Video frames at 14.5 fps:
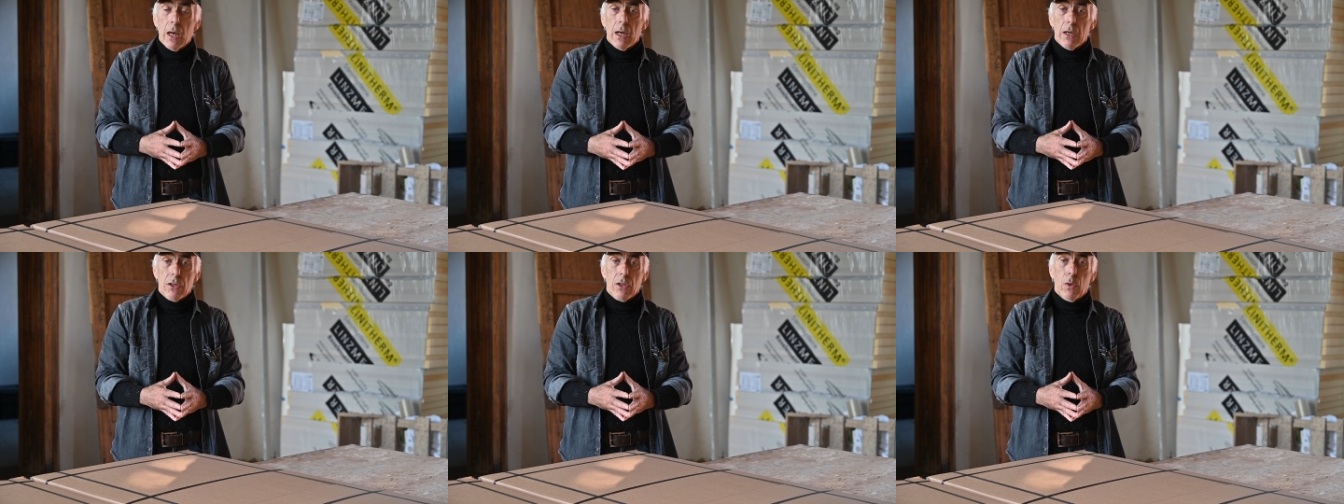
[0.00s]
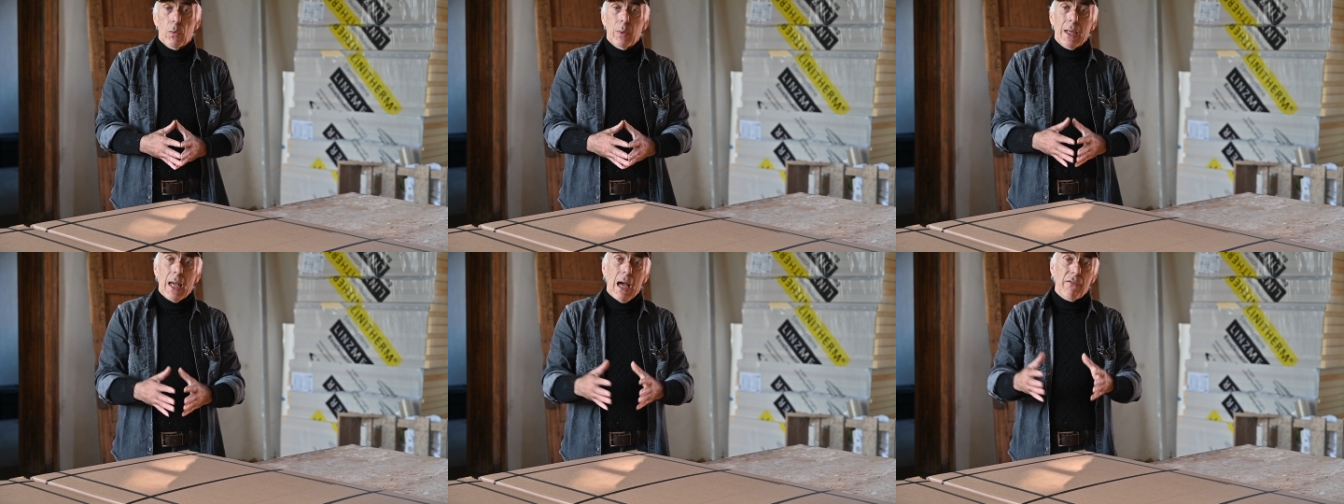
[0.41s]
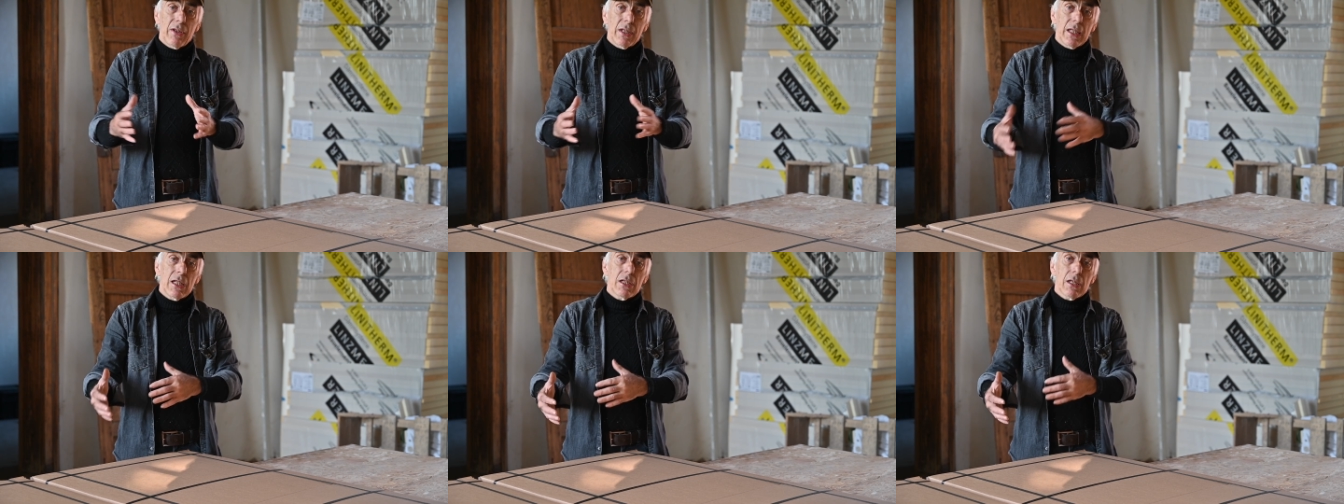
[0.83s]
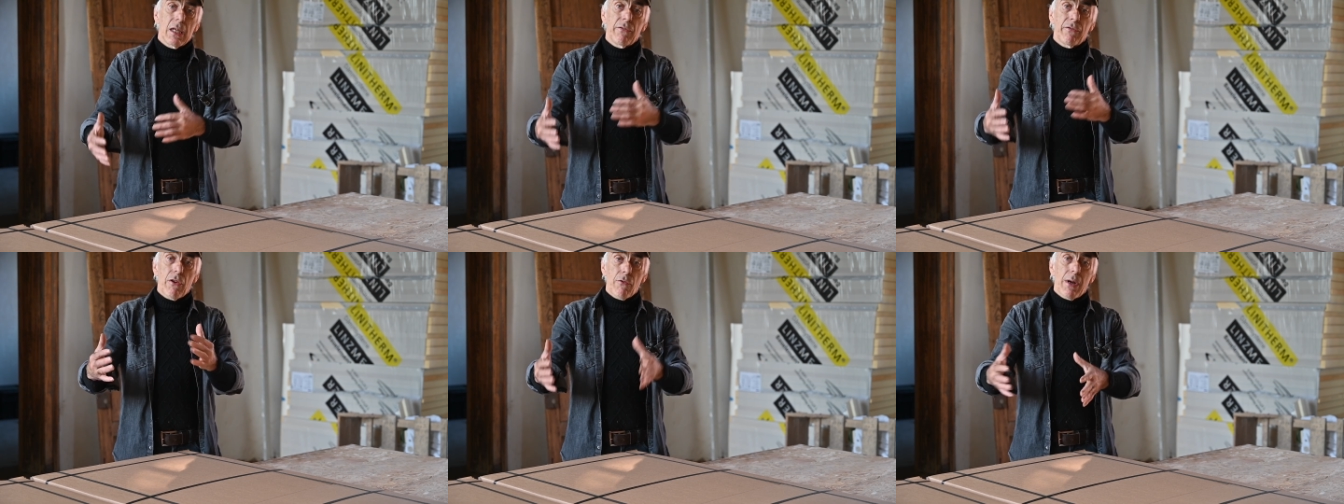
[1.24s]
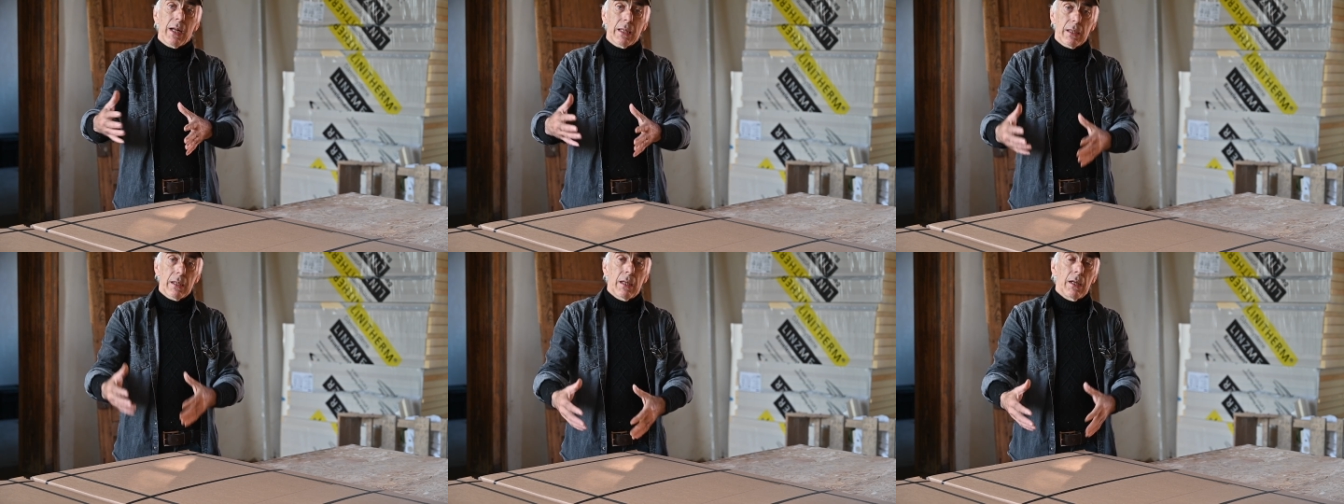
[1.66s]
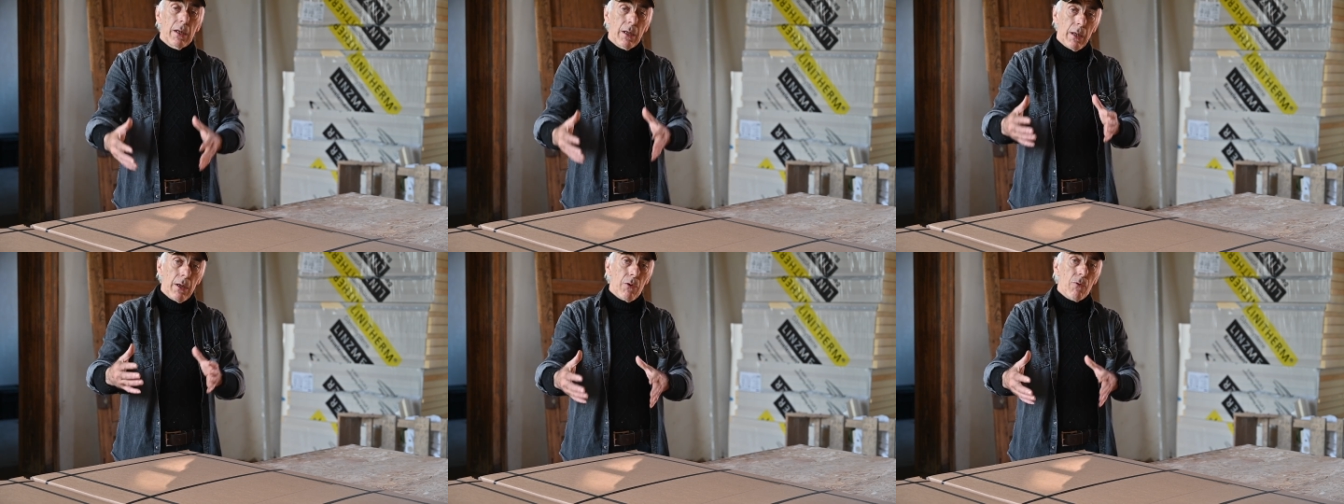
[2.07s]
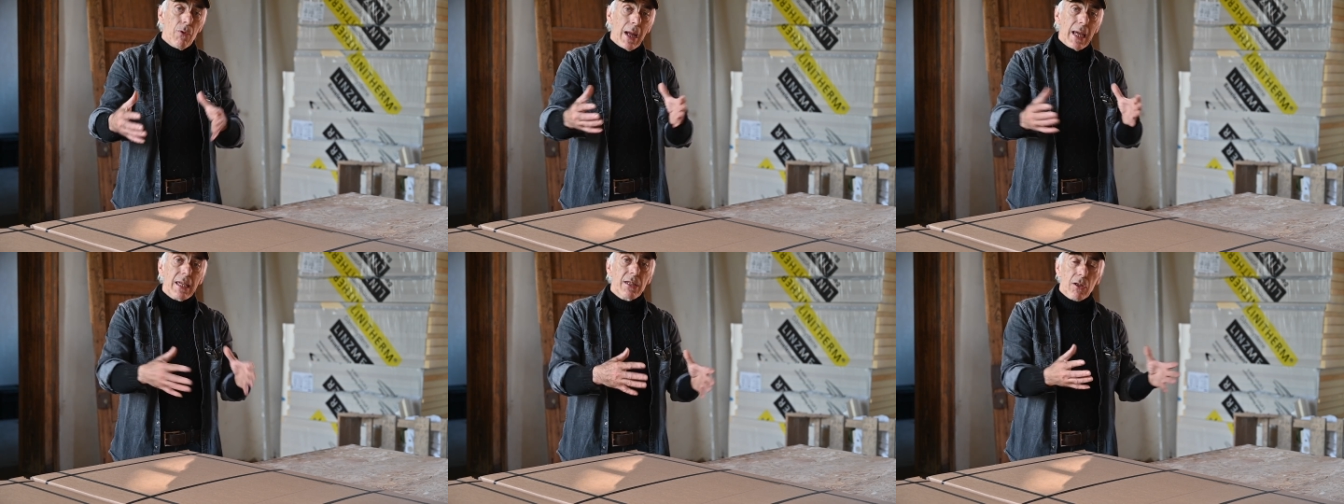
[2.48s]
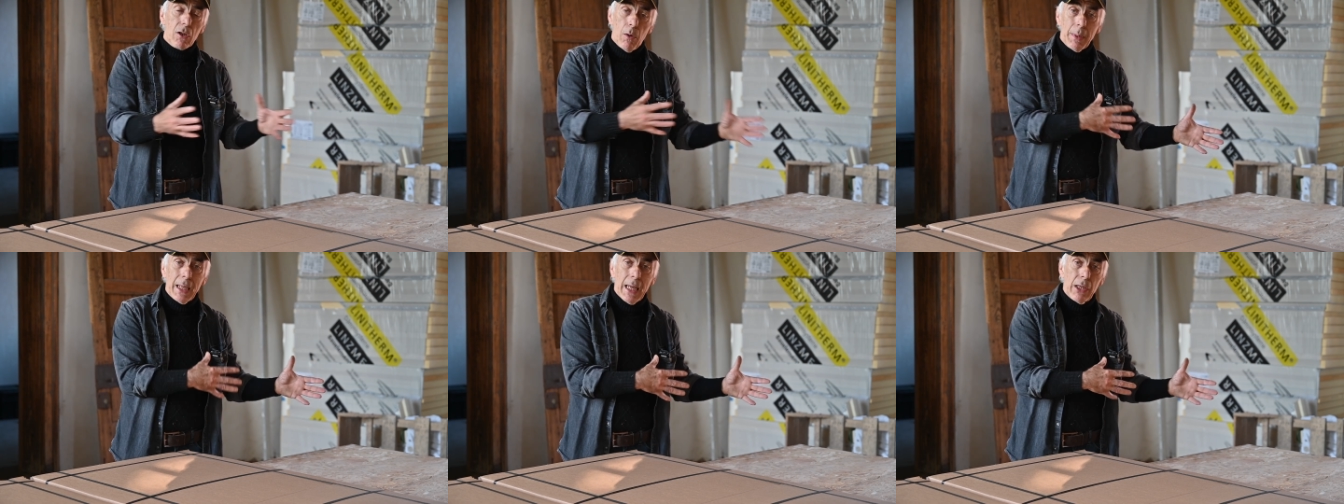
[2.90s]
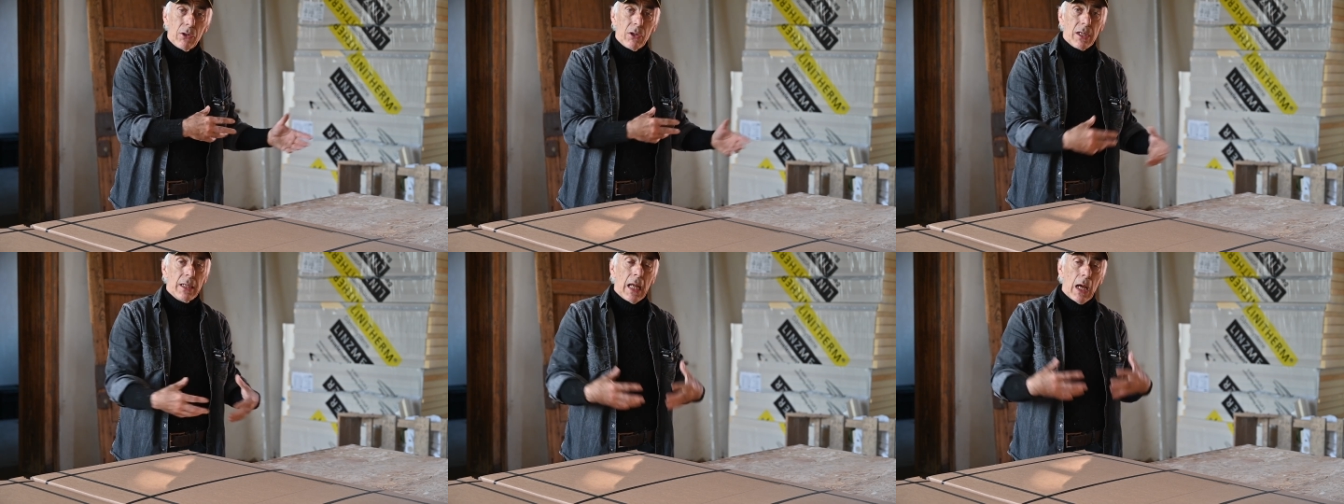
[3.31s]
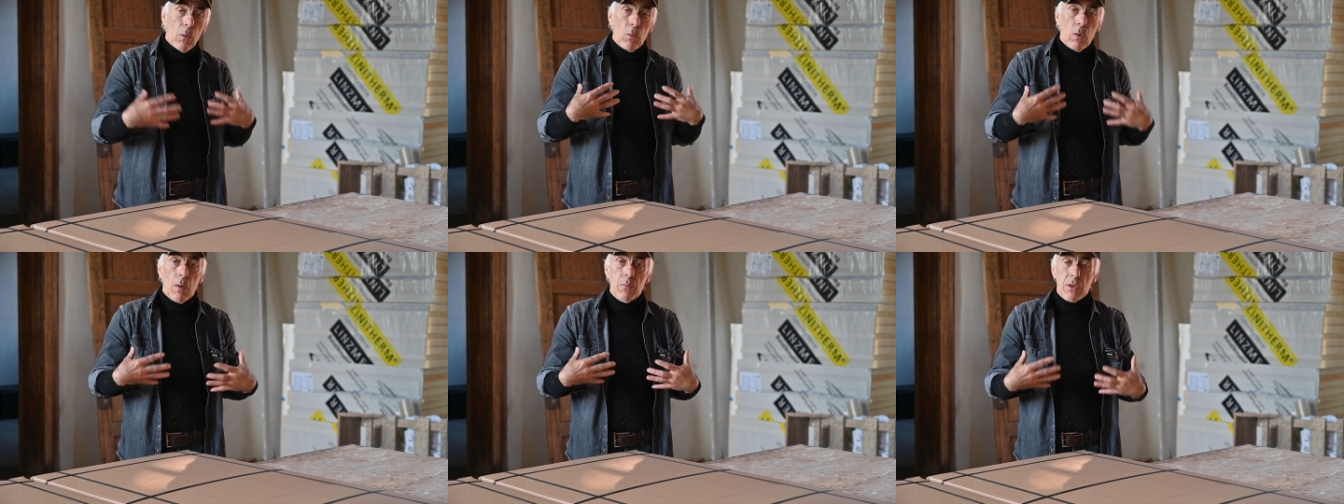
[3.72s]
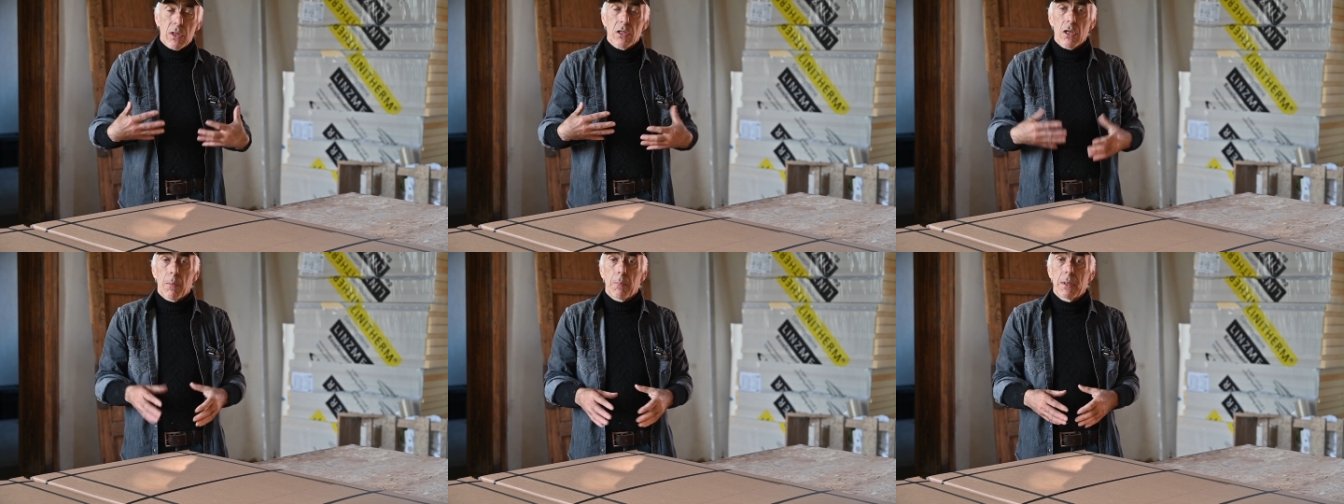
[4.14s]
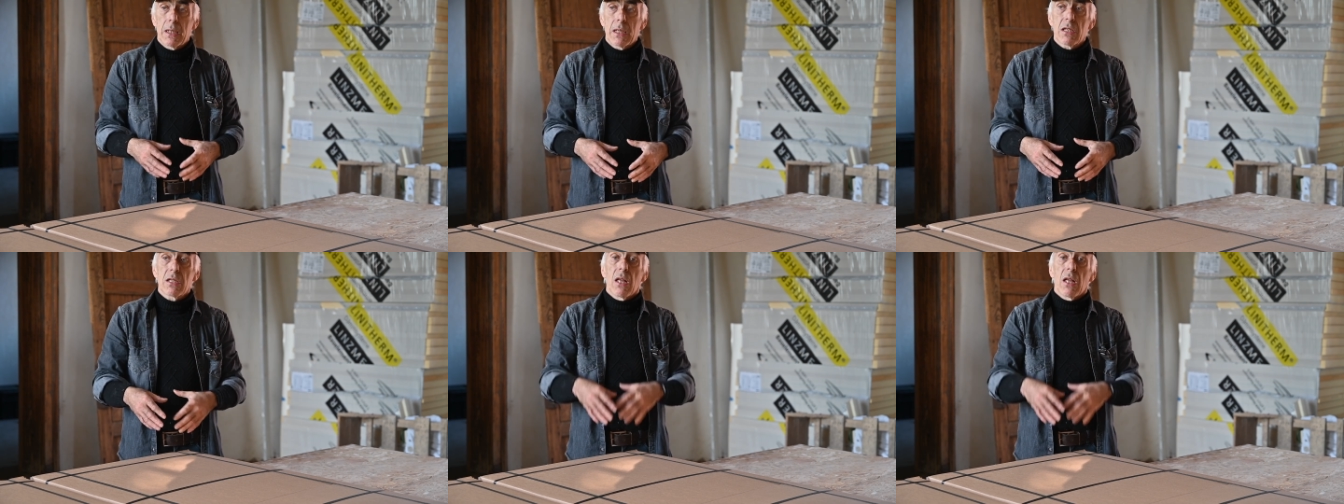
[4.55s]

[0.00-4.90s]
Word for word: So we're having these infrared uh, rays coming at us and that warms us up and it's